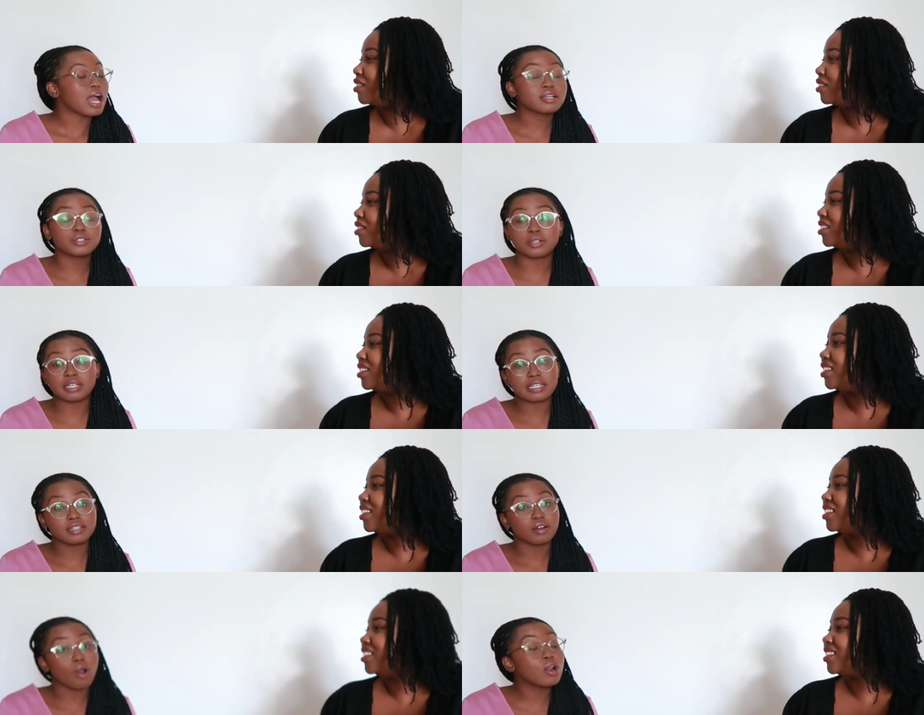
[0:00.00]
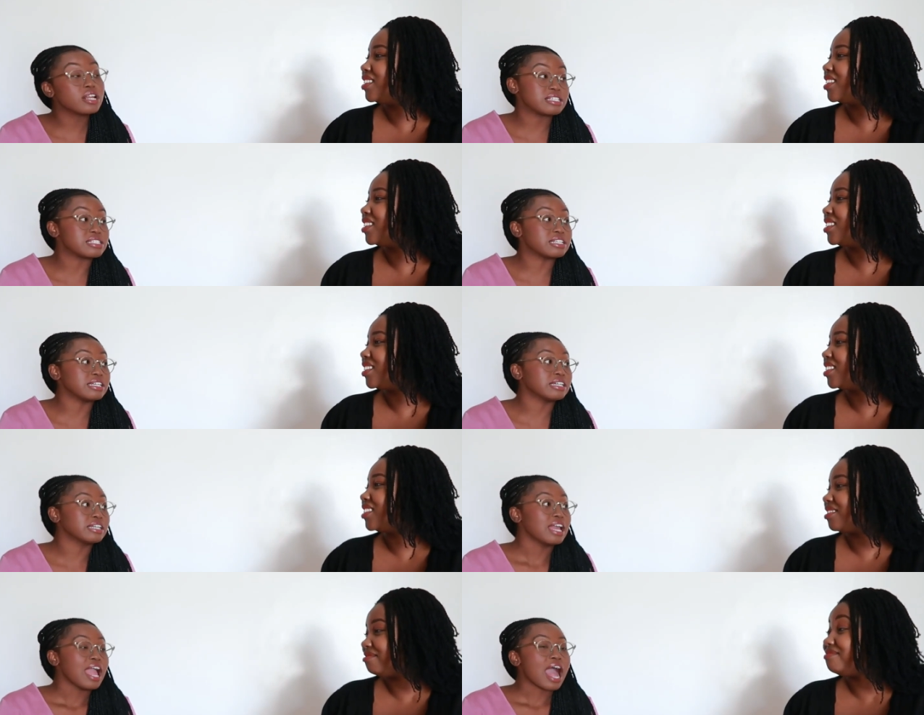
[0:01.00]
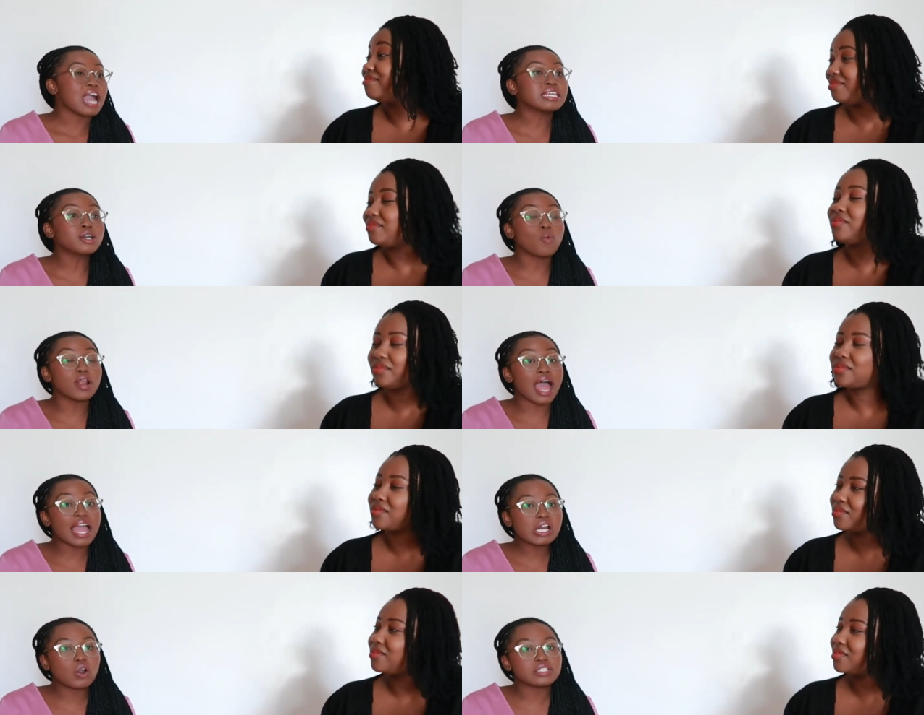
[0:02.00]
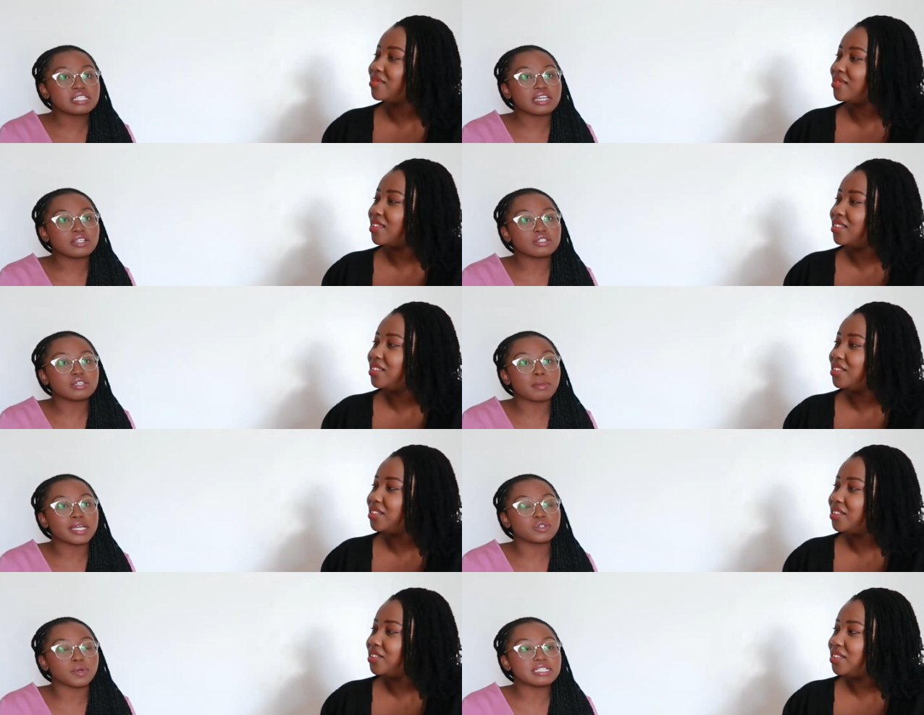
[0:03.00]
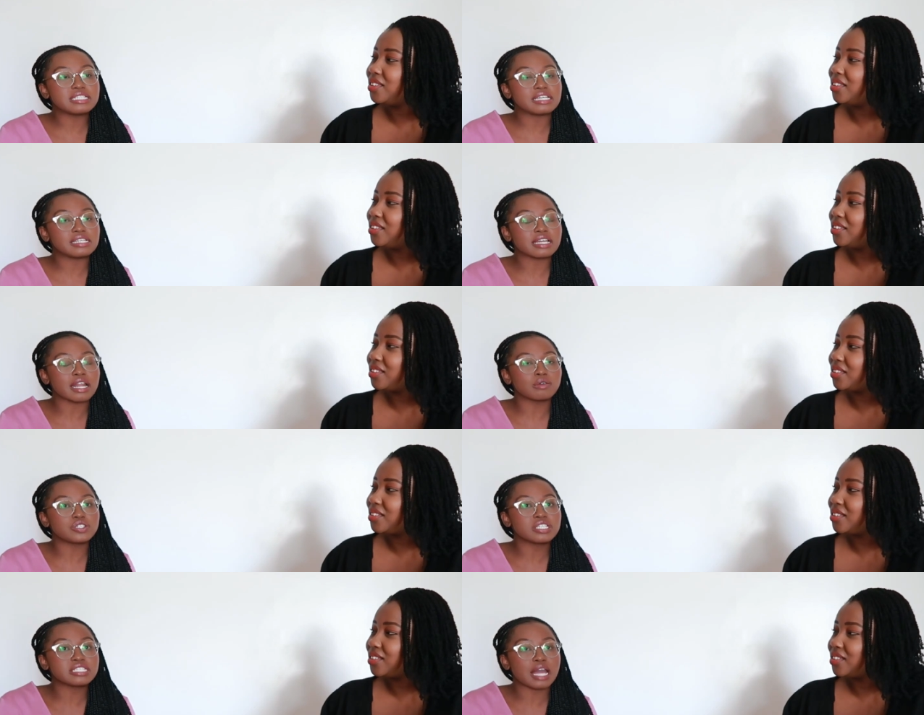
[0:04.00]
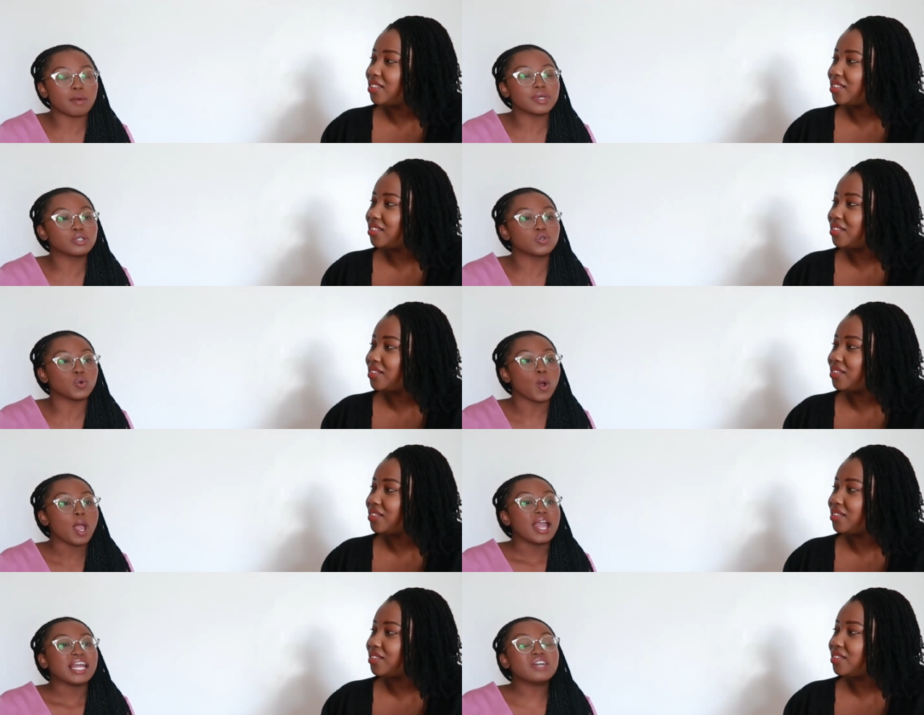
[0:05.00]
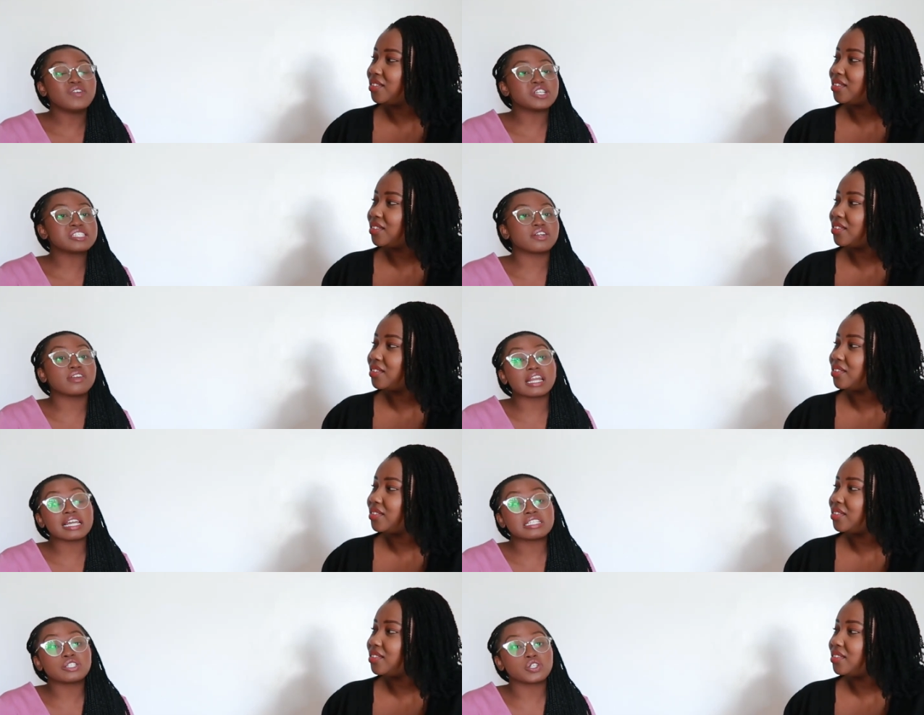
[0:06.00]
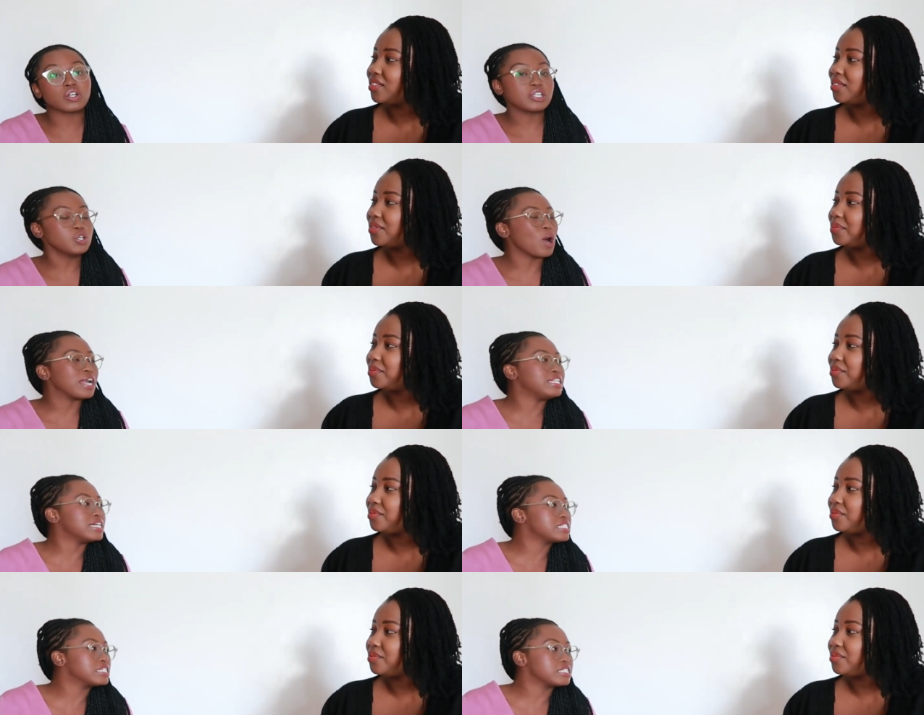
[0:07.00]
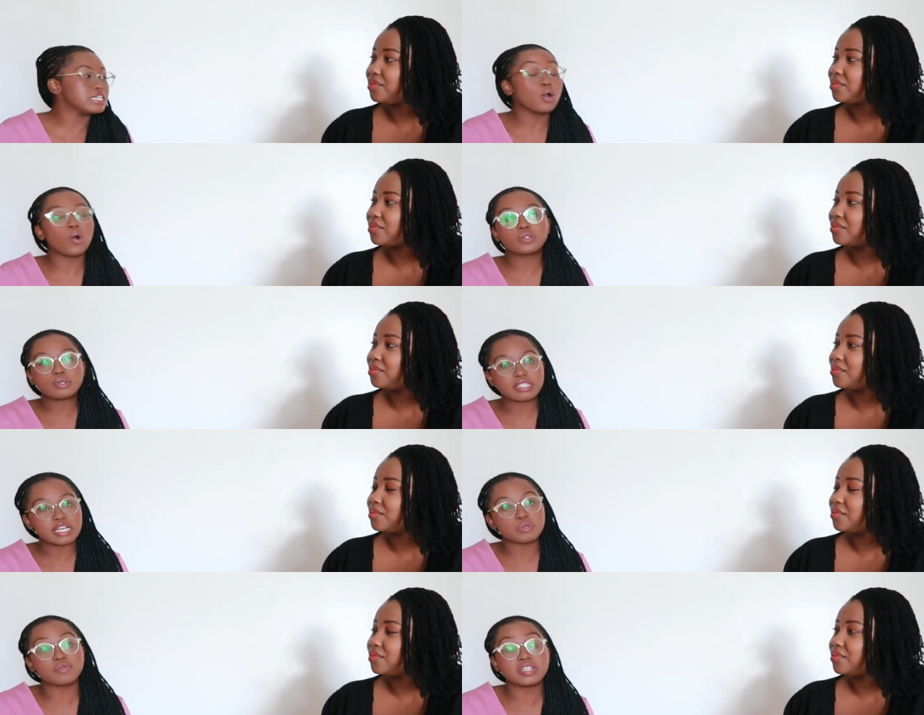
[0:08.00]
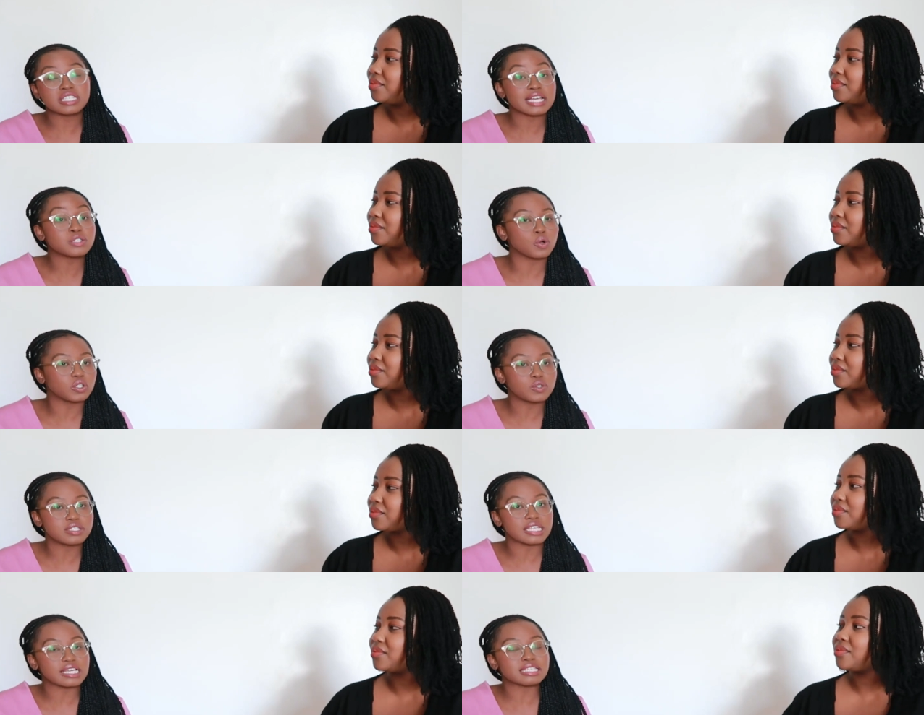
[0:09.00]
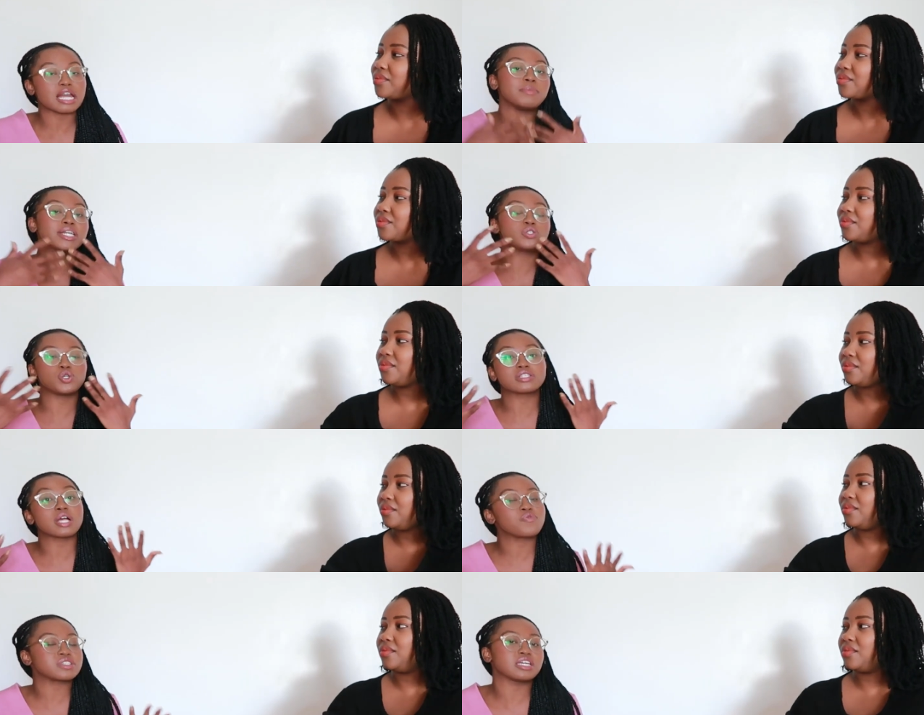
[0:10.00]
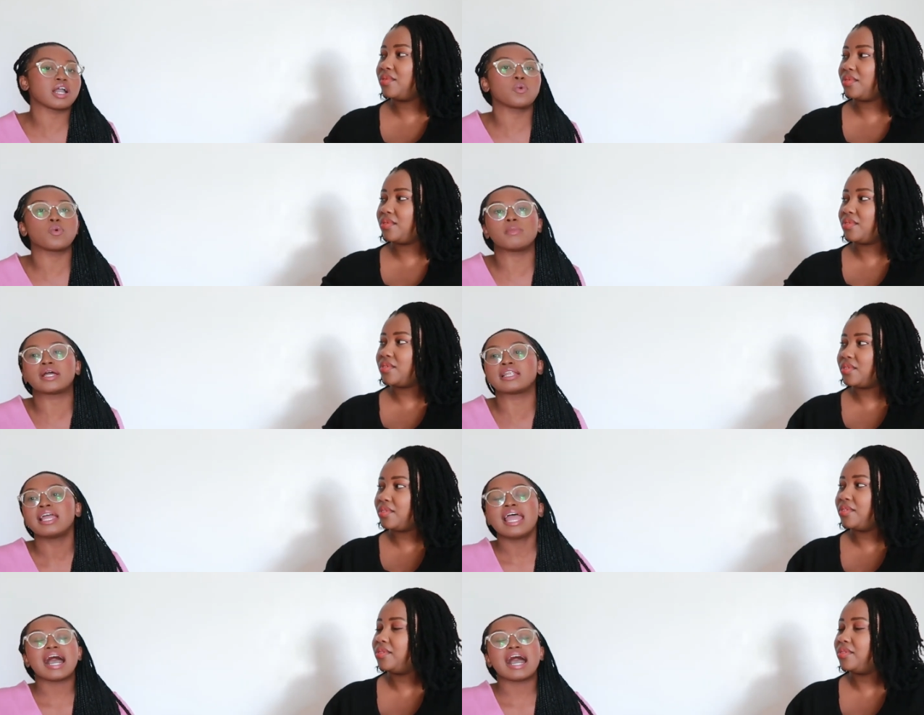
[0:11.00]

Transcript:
Speaker 1: actually, honestly, I think when I got into my 20s and I was just coming to even just a realization, you know, identity, all those things, we've discussed all those things, coming into yourself as a young woman,